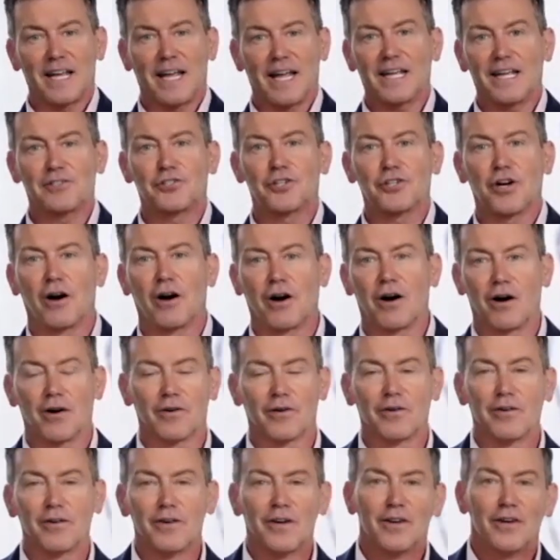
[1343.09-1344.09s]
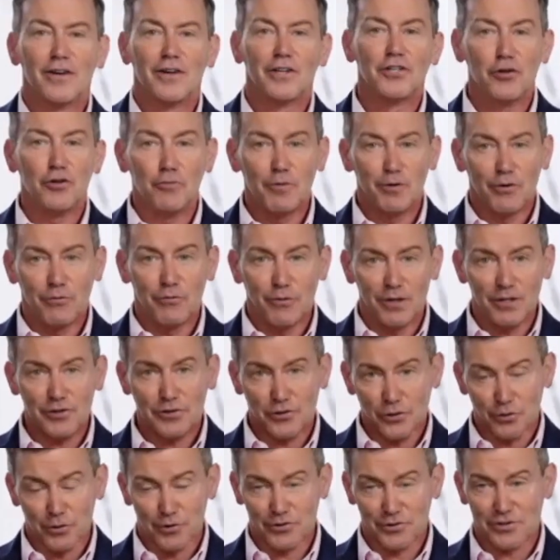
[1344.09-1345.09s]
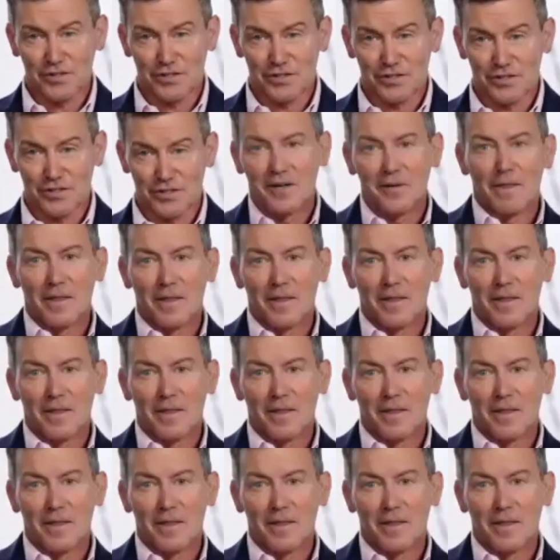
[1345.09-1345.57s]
HR, human resources,